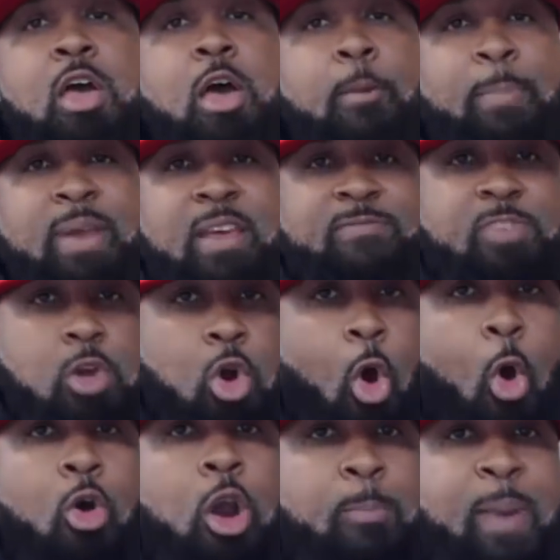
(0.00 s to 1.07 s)
but if the
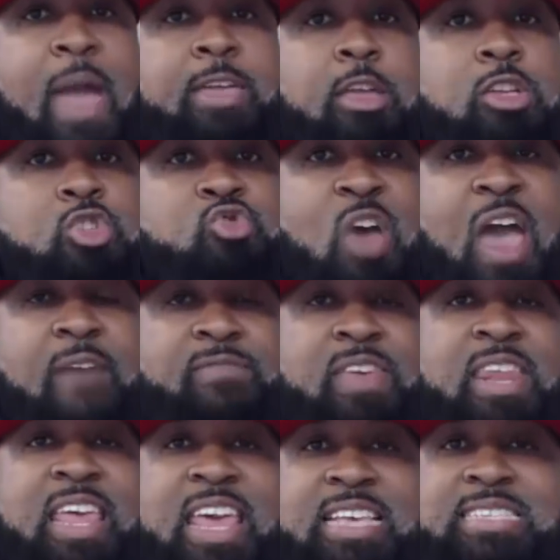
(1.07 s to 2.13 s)
quarterback you
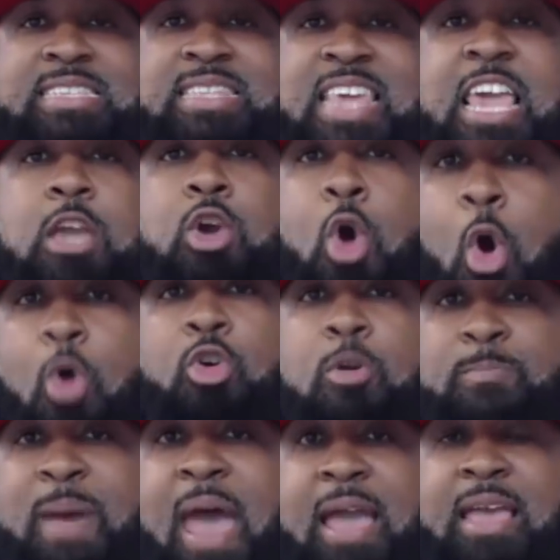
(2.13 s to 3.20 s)
drafted is the
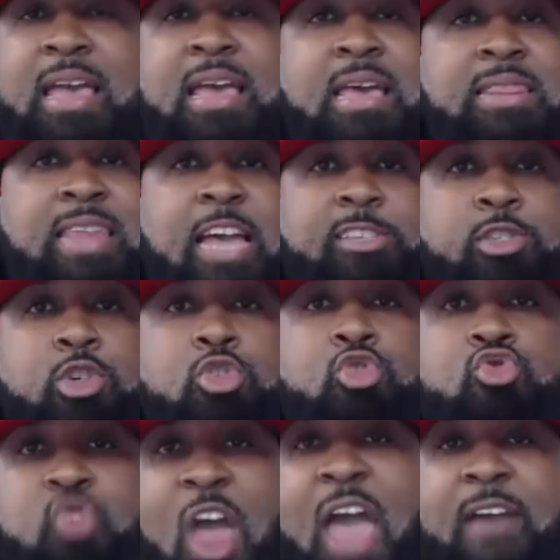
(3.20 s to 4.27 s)
quarterback that you
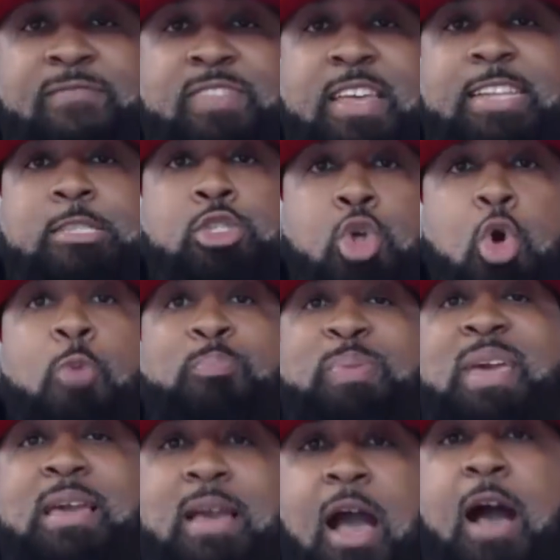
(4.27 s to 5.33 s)
drafted to
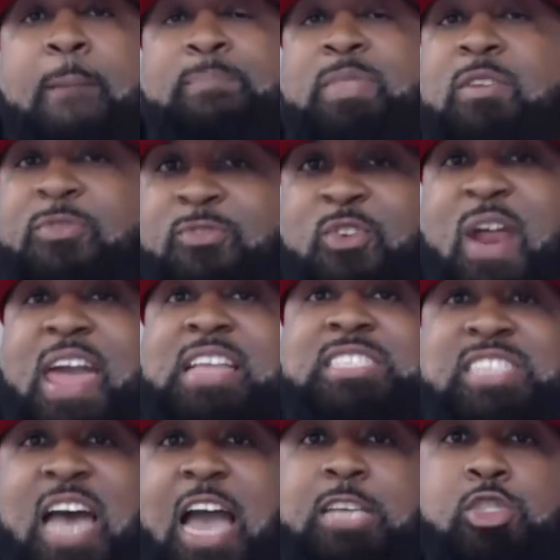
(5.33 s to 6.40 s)
become the
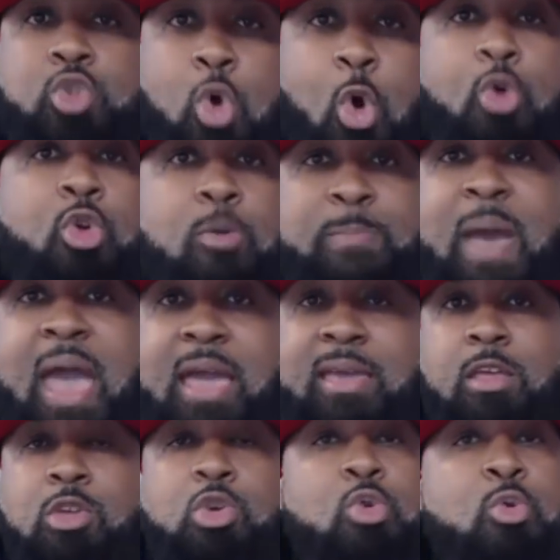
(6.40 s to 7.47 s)
franchise quarterback,
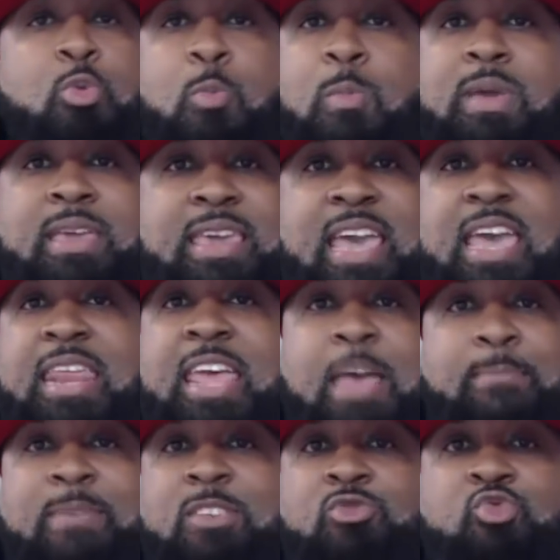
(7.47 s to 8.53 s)
you get
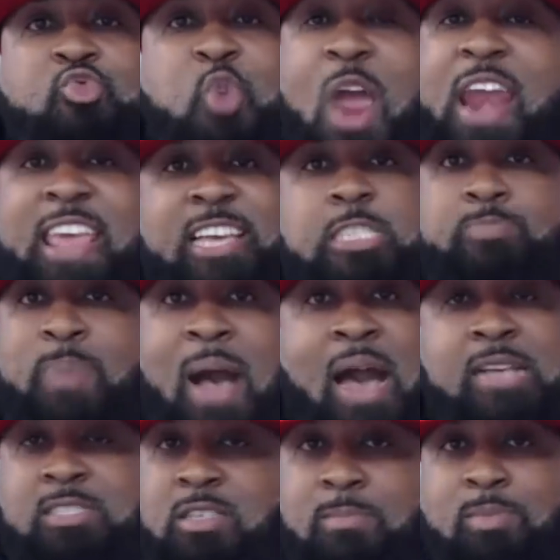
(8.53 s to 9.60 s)
him as ready as
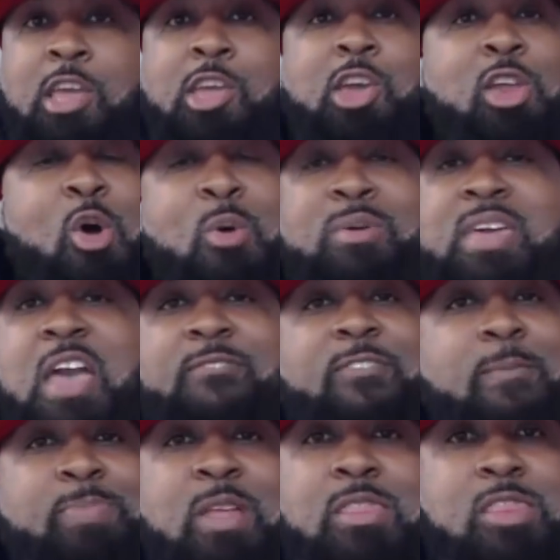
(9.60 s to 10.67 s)
possible. You don't give
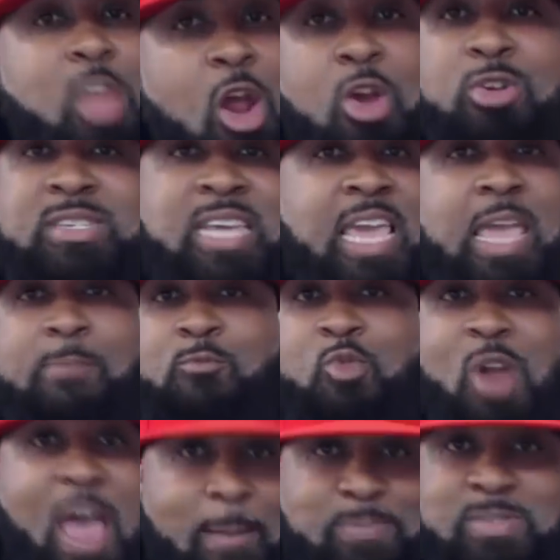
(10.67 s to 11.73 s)
him the third team
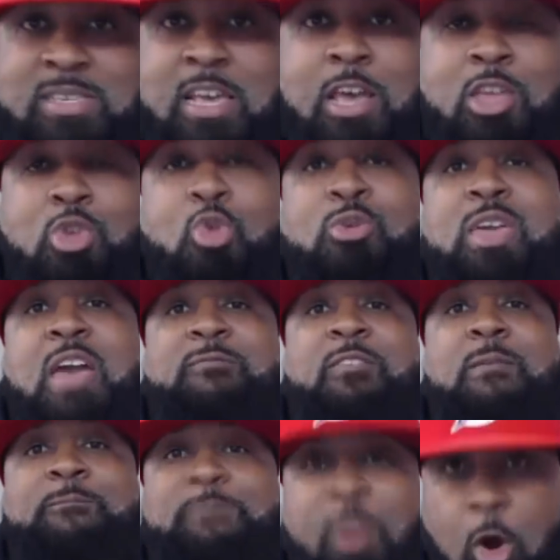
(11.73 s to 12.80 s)
reps, you give
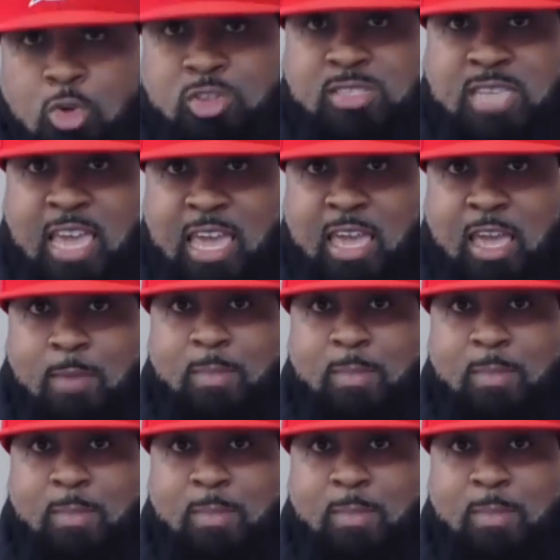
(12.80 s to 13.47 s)
him first team.